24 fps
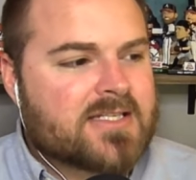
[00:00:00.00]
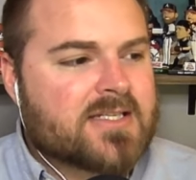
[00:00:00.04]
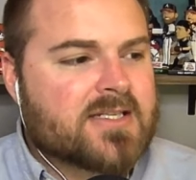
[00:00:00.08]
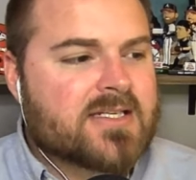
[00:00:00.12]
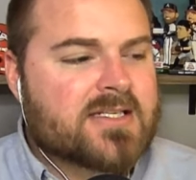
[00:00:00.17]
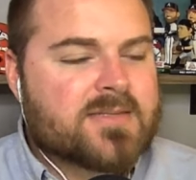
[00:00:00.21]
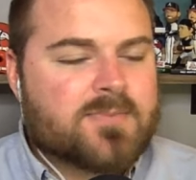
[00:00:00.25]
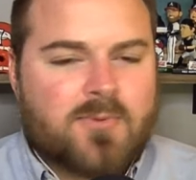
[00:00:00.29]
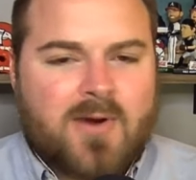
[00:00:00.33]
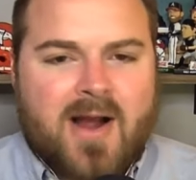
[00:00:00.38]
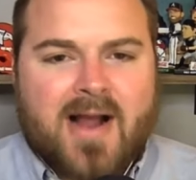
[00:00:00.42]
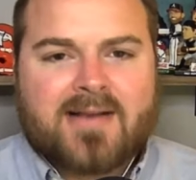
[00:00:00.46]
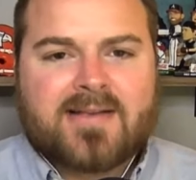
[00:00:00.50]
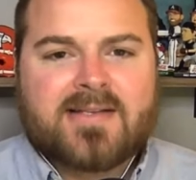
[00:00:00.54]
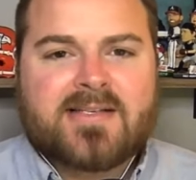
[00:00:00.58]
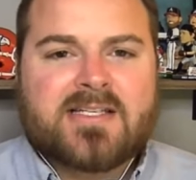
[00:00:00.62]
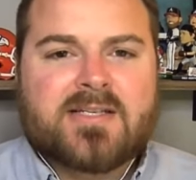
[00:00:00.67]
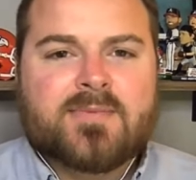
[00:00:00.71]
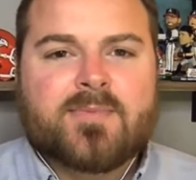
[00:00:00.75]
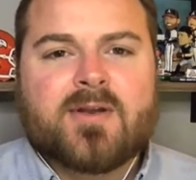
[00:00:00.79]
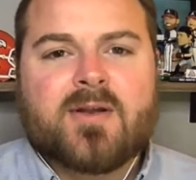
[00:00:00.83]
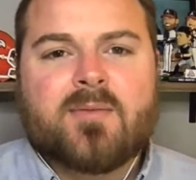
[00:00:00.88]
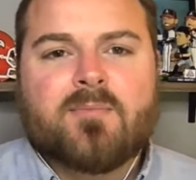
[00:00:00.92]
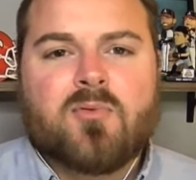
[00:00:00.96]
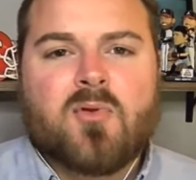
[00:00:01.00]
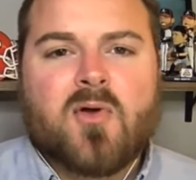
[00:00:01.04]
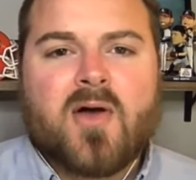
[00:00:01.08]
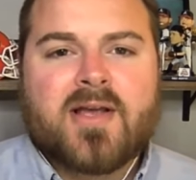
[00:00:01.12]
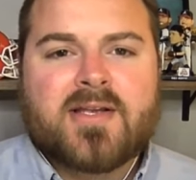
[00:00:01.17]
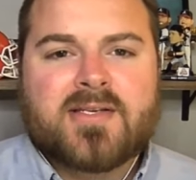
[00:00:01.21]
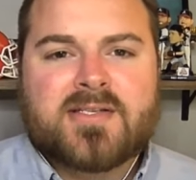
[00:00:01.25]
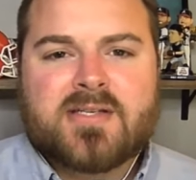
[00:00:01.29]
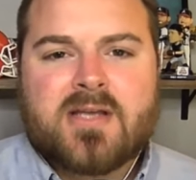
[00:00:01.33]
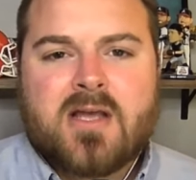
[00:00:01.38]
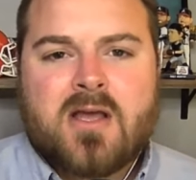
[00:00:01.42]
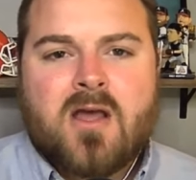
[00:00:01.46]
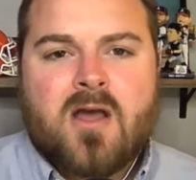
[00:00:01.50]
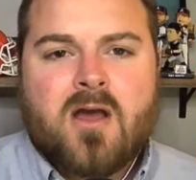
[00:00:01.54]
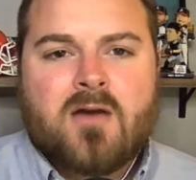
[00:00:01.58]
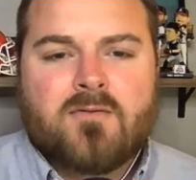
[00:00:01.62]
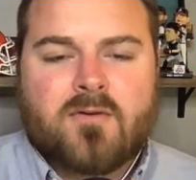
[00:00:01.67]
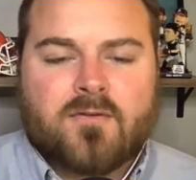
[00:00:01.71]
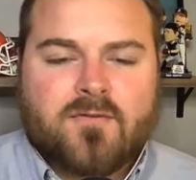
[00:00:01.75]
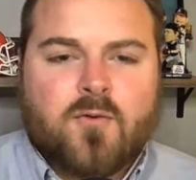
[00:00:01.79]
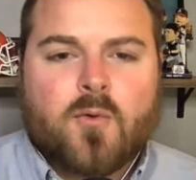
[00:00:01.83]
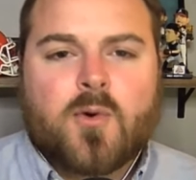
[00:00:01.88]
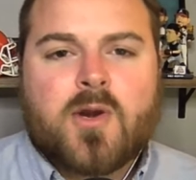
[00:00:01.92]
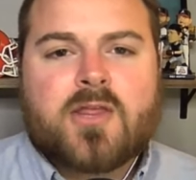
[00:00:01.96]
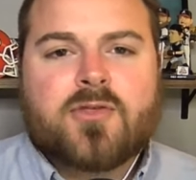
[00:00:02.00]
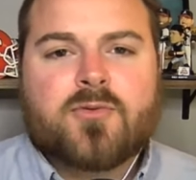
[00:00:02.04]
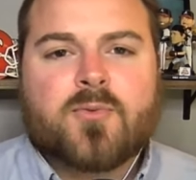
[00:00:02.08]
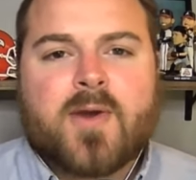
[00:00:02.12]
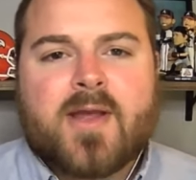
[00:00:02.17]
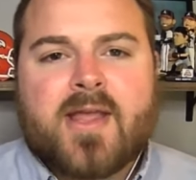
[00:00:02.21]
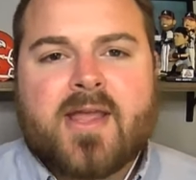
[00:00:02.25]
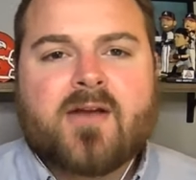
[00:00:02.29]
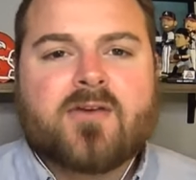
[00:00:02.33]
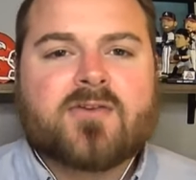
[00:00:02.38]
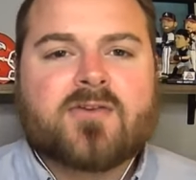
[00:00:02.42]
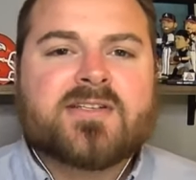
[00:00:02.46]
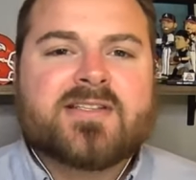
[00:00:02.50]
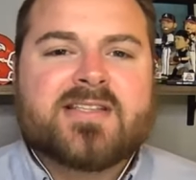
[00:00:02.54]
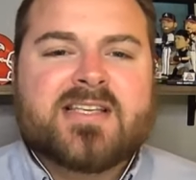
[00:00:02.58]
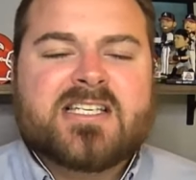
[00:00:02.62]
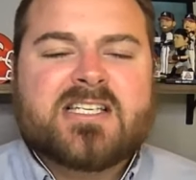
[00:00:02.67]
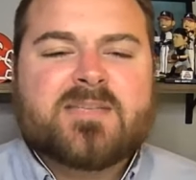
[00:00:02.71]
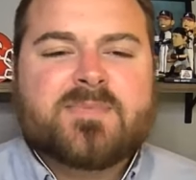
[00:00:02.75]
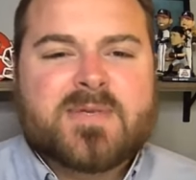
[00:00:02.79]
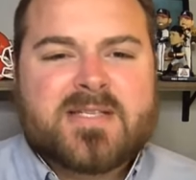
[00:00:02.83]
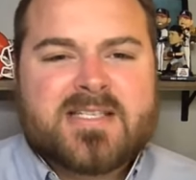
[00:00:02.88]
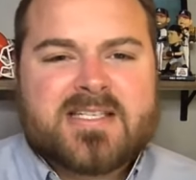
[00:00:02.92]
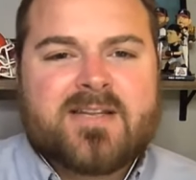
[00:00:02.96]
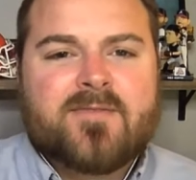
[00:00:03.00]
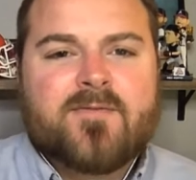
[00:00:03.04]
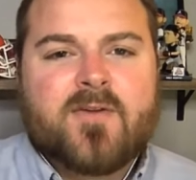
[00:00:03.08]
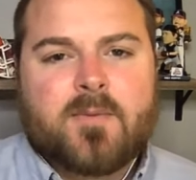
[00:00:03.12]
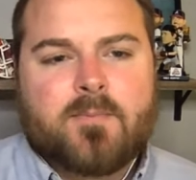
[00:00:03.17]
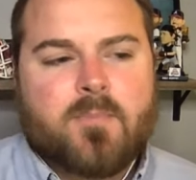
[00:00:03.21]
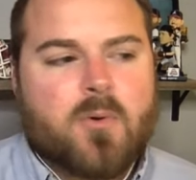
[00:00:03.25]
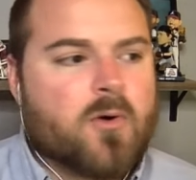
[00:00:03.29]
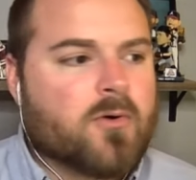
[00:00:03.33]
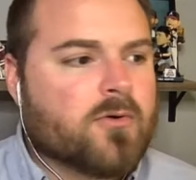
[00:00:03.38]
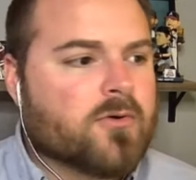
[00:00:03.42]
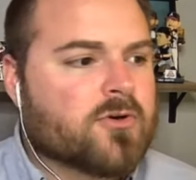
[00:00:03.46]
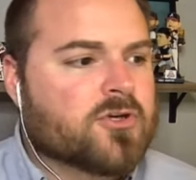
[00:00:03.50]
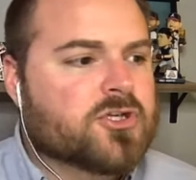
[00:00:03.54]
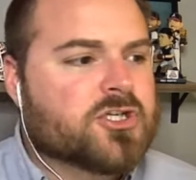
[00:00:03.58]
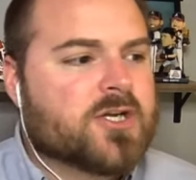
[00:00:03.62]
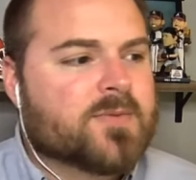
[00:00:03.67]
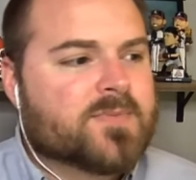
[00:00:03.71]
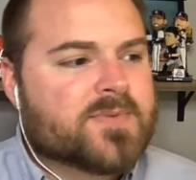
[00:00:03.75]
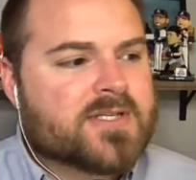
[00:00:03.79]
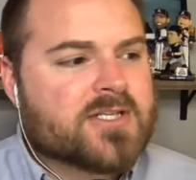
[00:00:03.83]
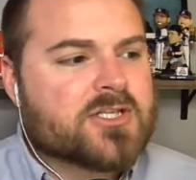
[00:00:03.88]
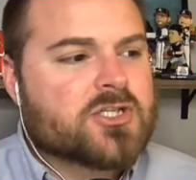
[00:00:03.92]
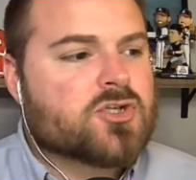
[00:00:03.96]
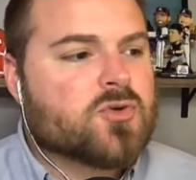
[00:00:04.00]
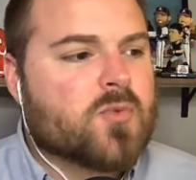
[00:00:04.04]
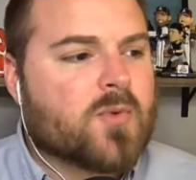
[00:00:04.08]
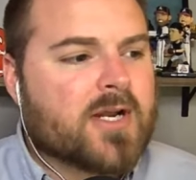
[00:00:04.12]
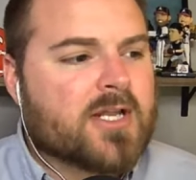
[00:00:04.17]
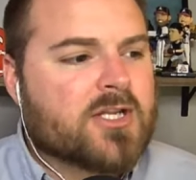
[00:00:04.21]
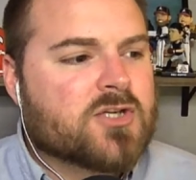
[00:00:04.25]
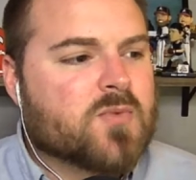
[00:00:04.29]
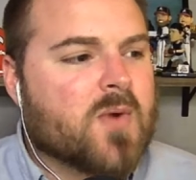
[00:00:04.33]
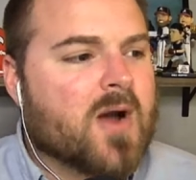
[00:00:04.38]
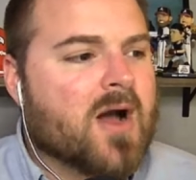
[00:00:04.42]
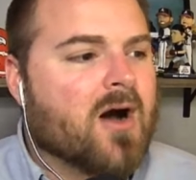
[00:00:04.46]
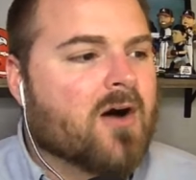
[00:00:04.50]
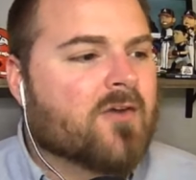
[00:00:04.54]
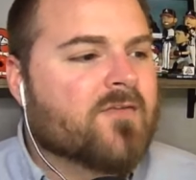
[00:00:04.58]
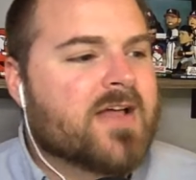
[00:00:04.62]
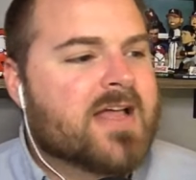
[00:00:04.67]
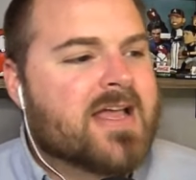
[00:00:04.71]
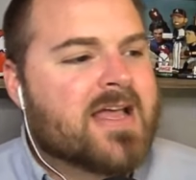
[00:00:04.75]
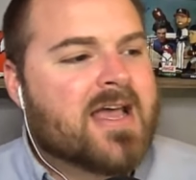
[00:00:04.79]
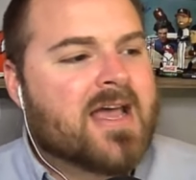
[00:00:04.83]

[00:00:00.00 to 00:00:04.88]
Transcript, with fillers: This practice has been in place for 43 years, this specific partnership since 2012,